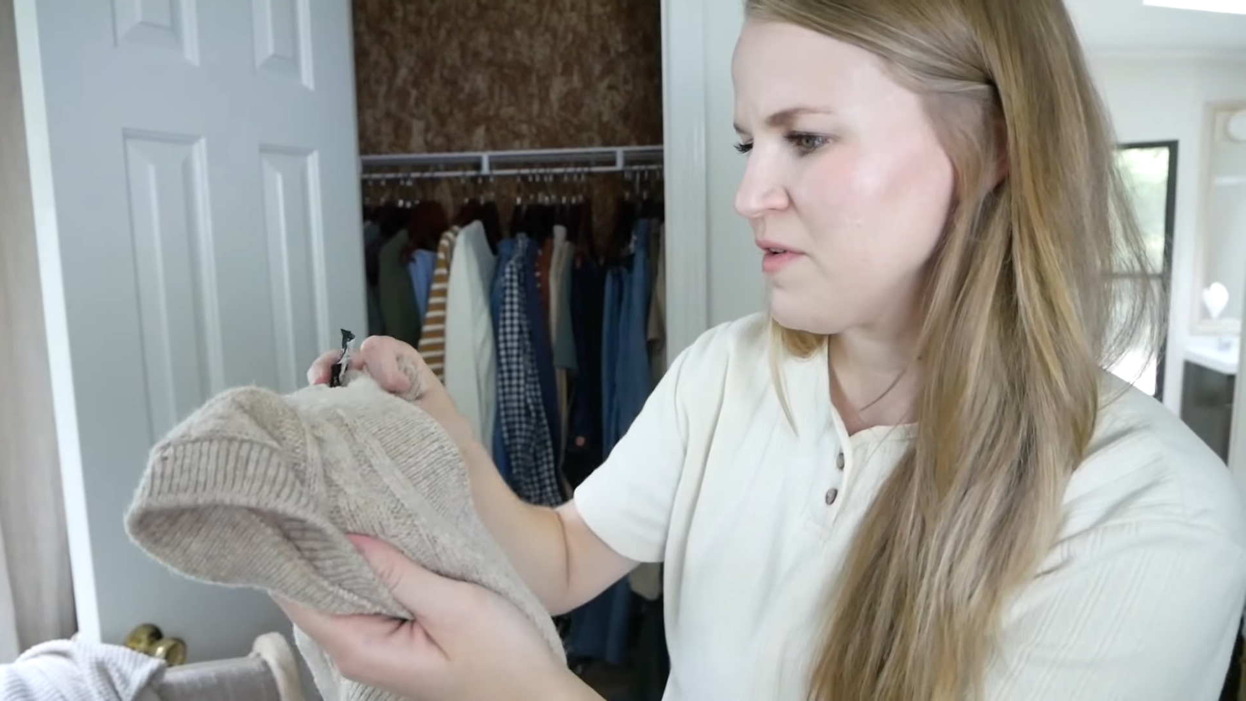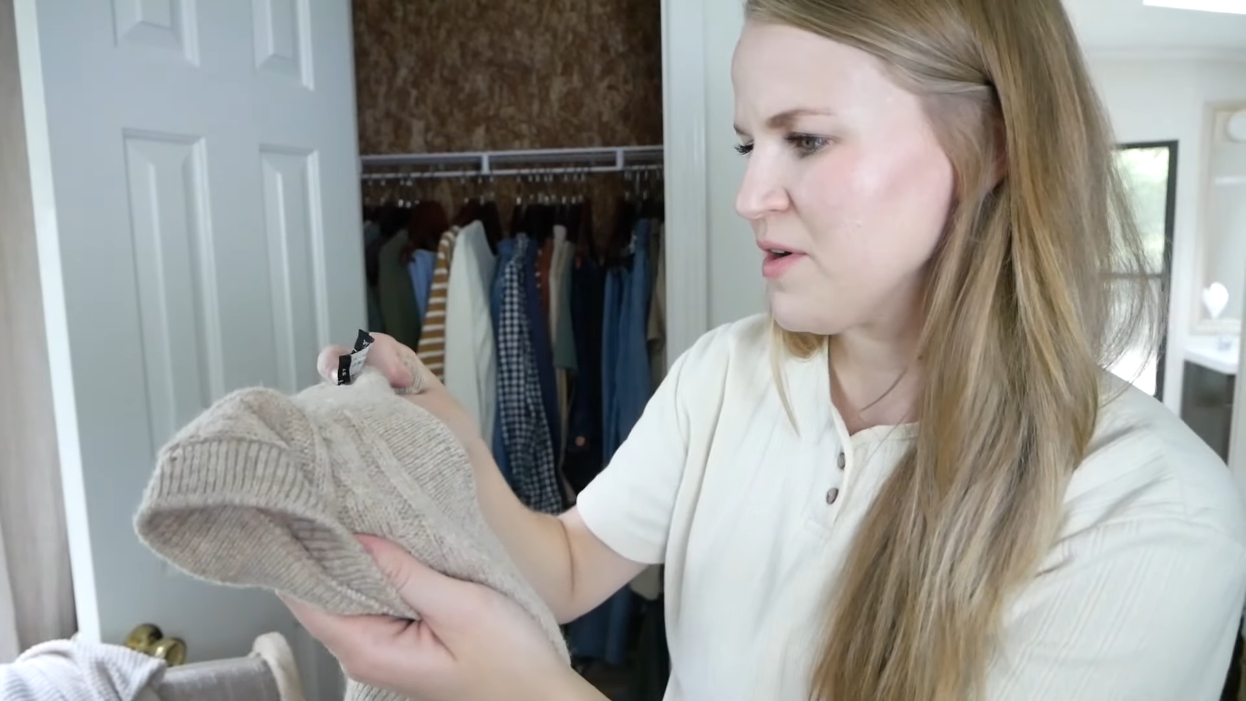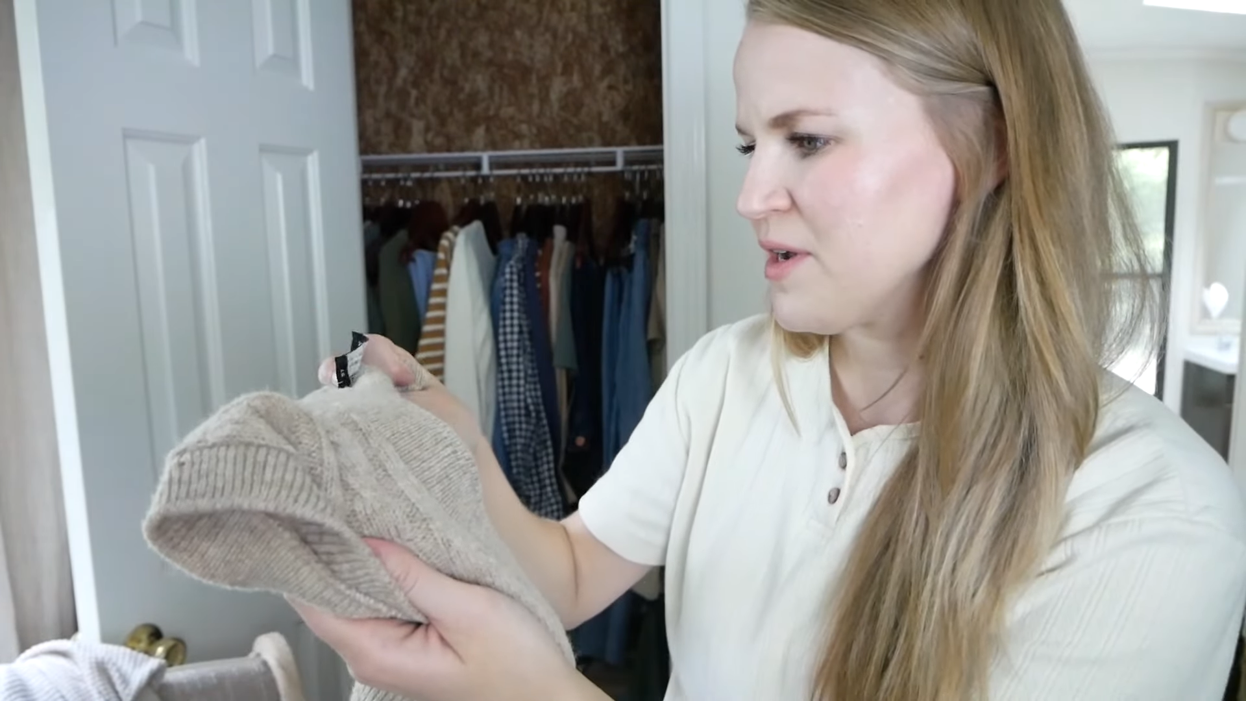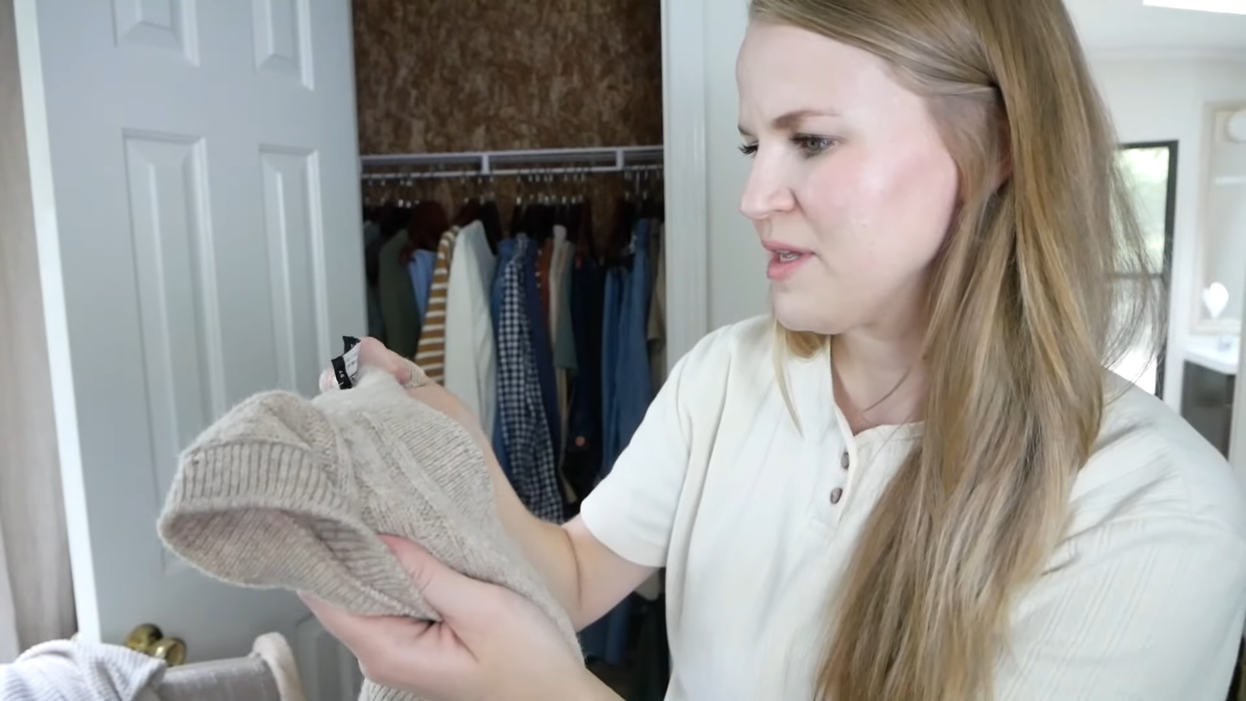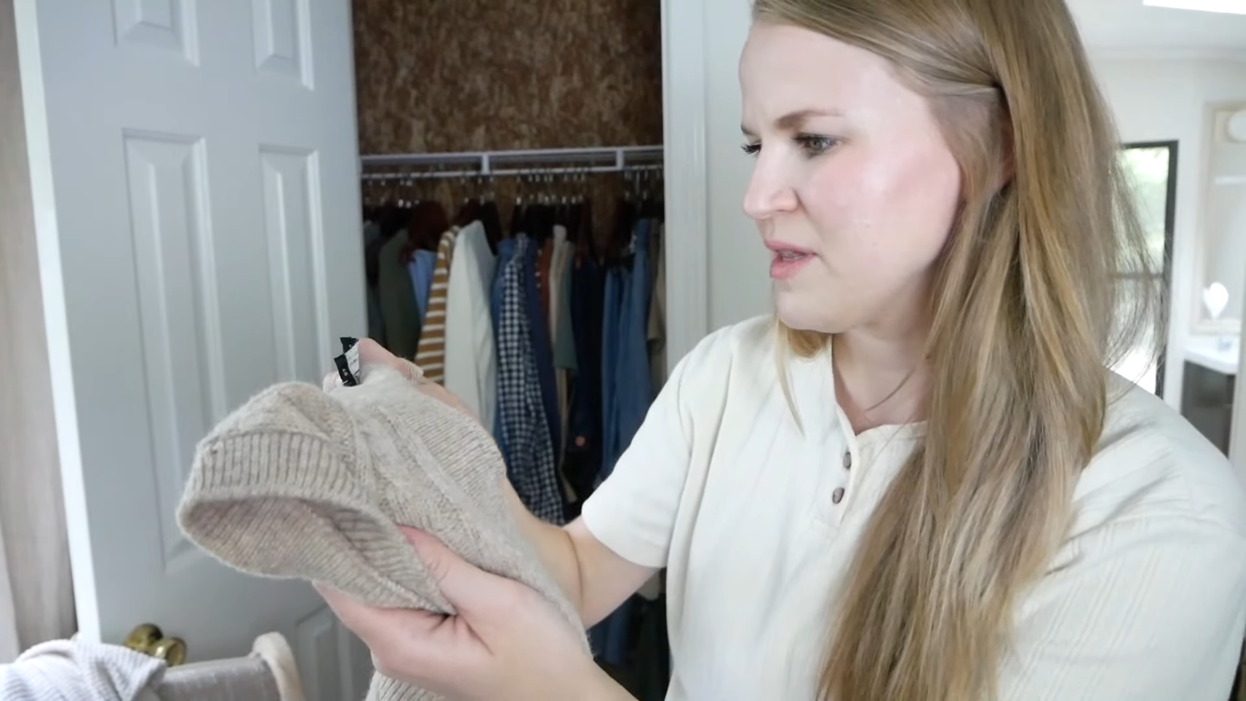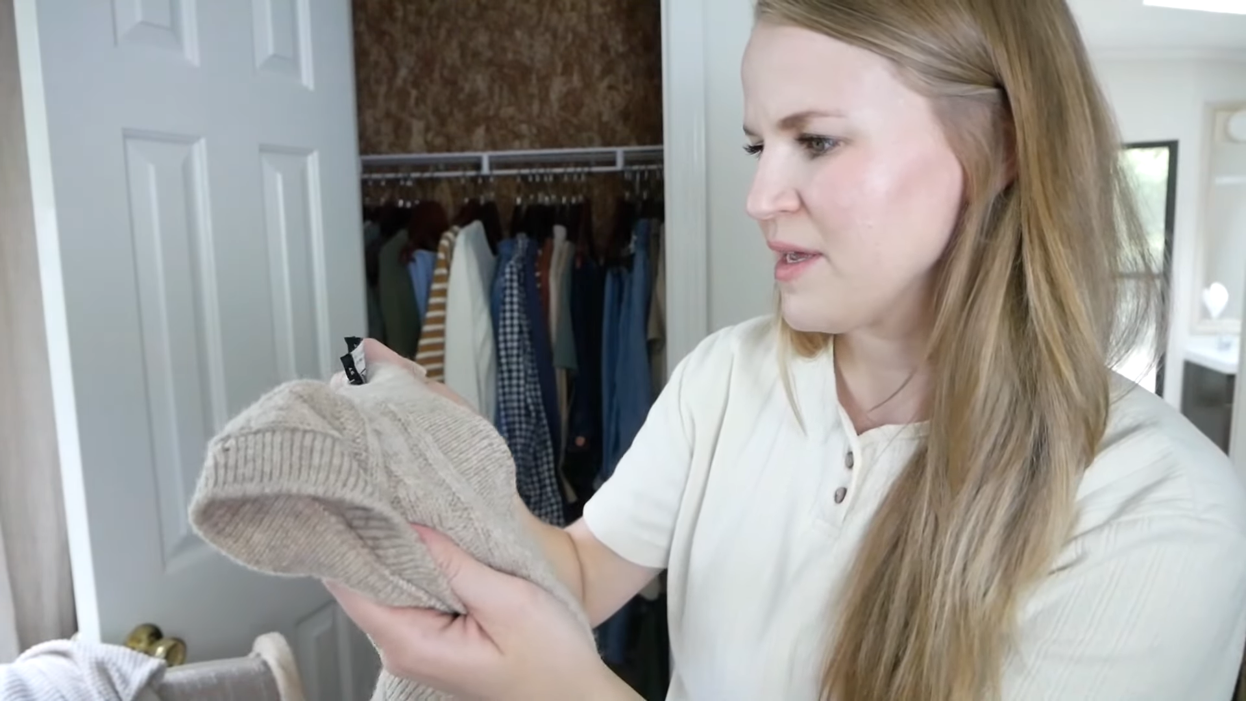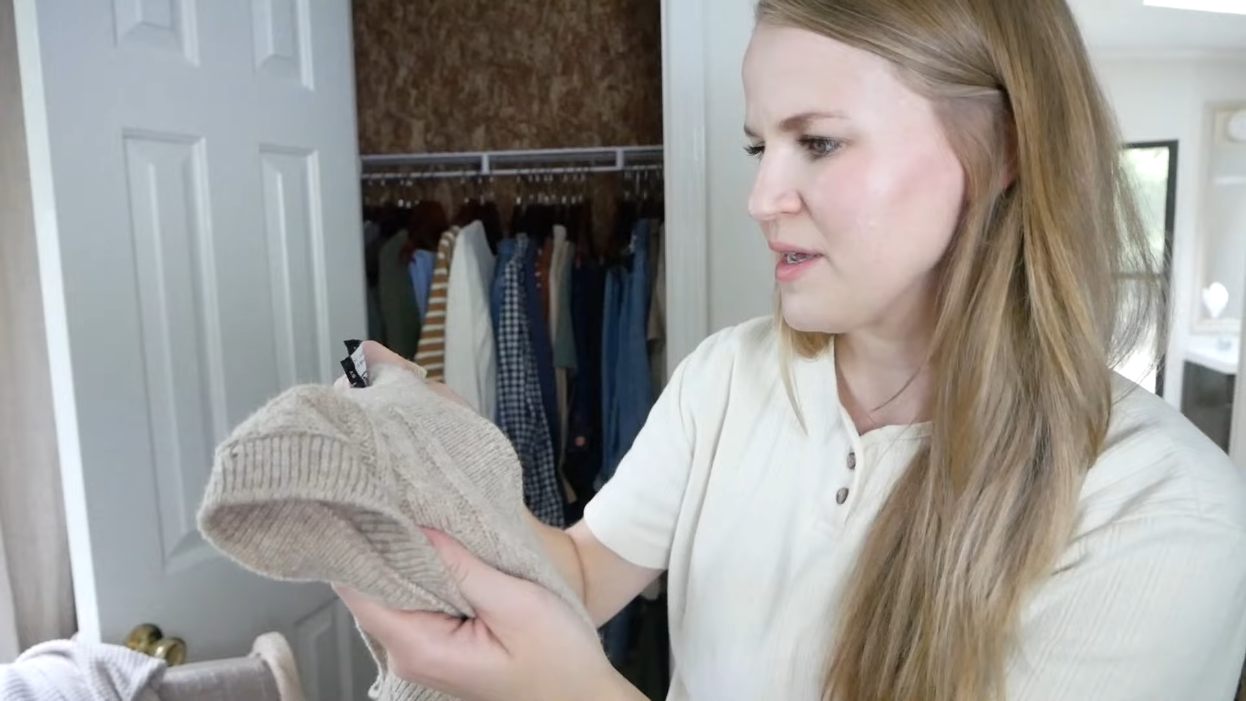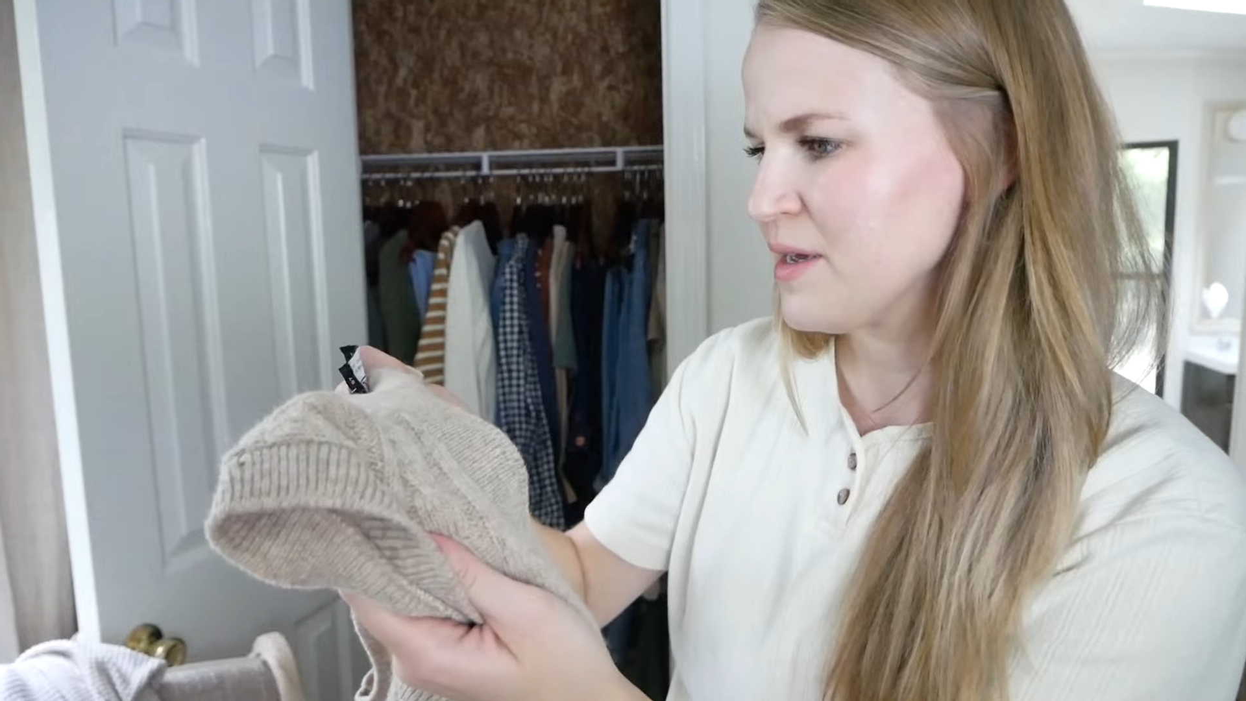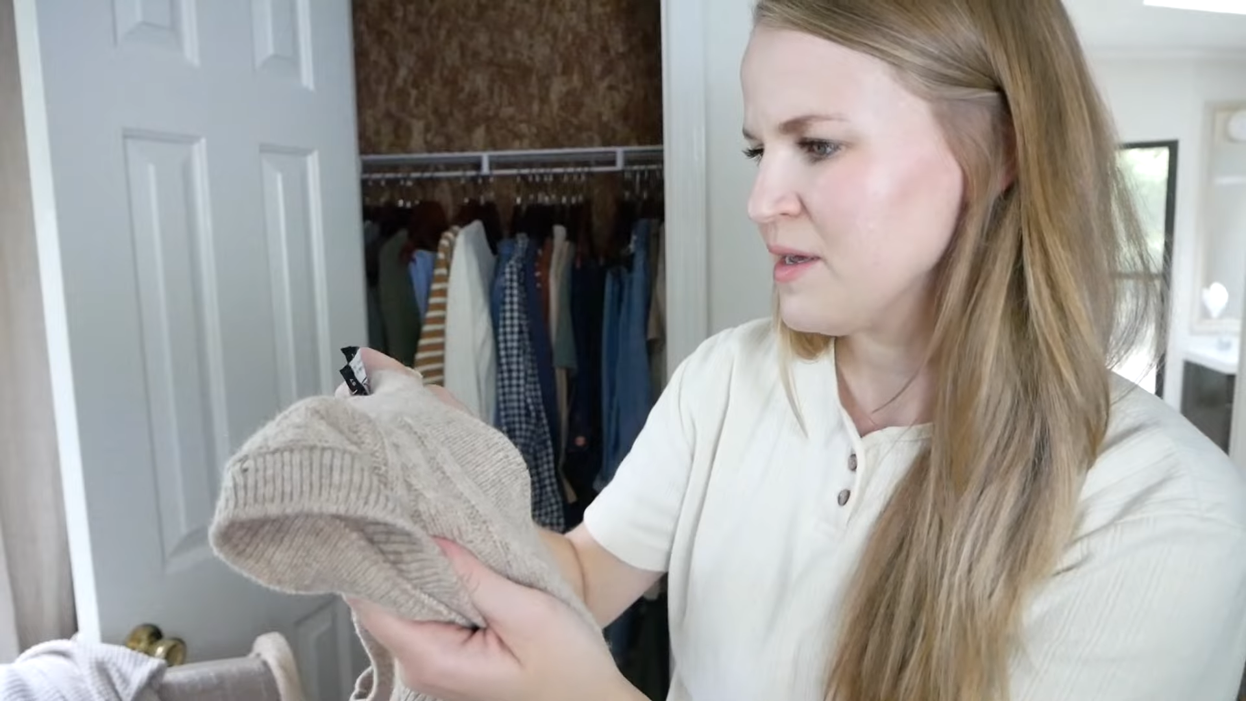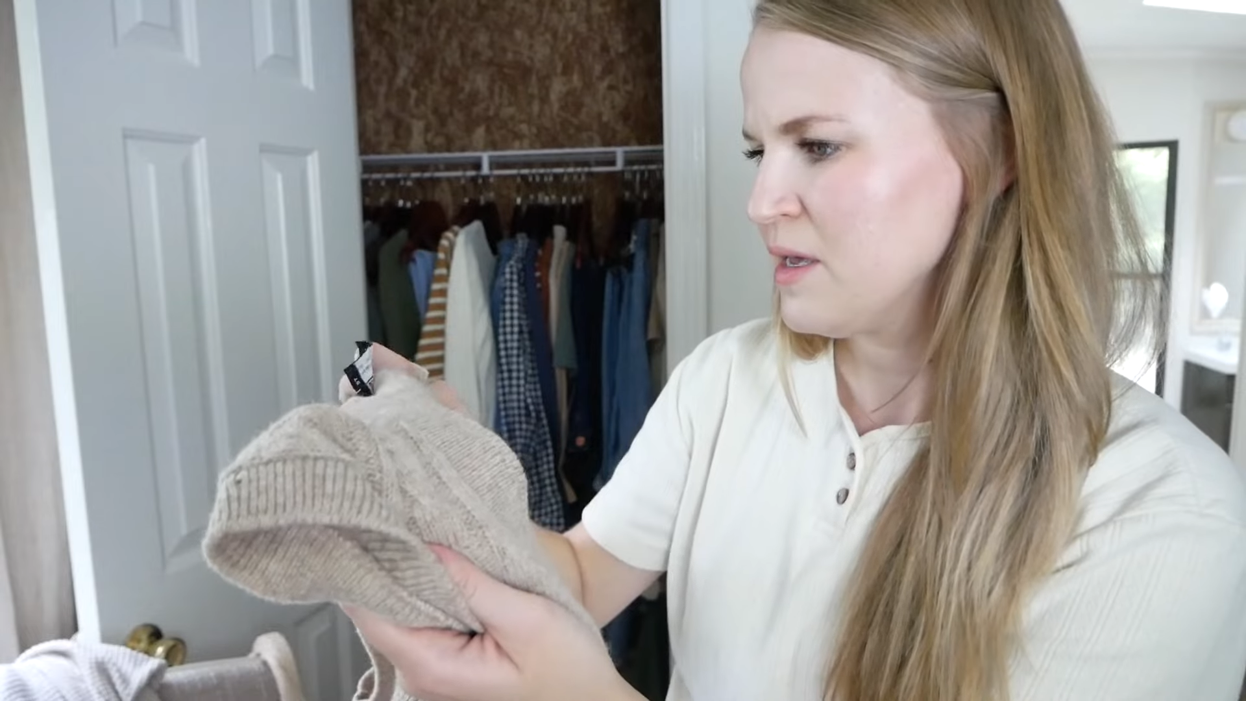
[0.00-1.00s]
very
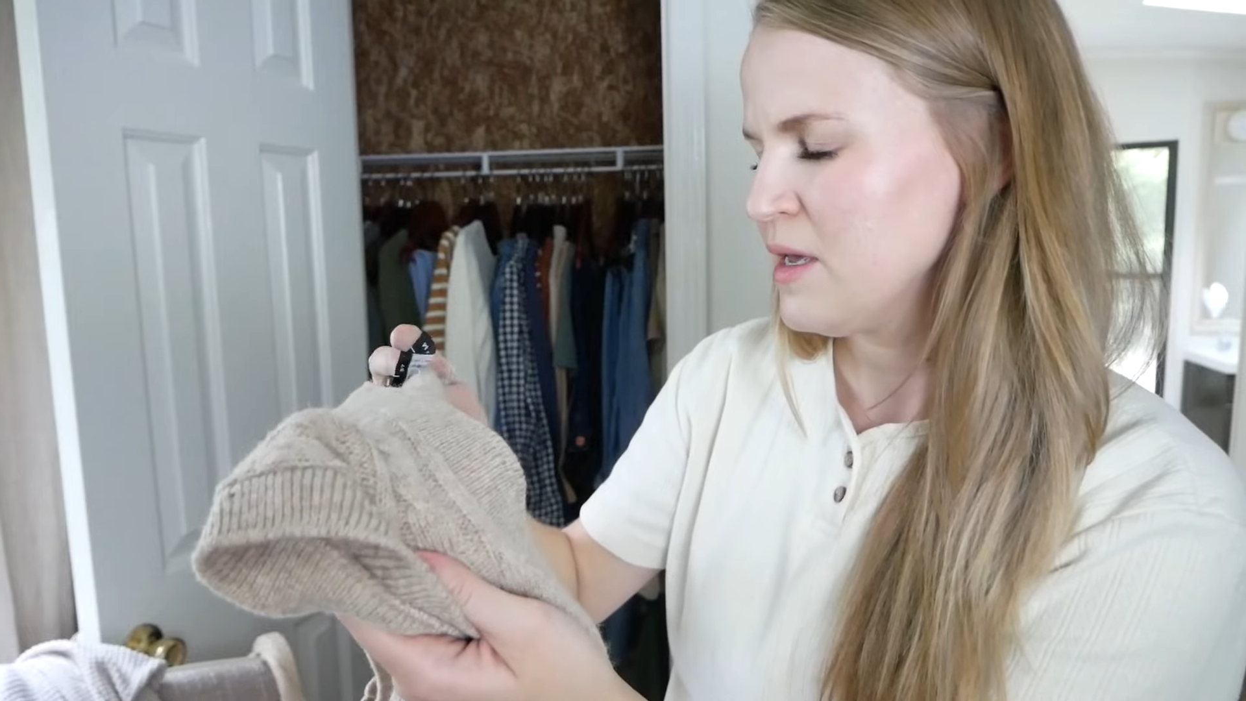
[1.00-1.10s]
like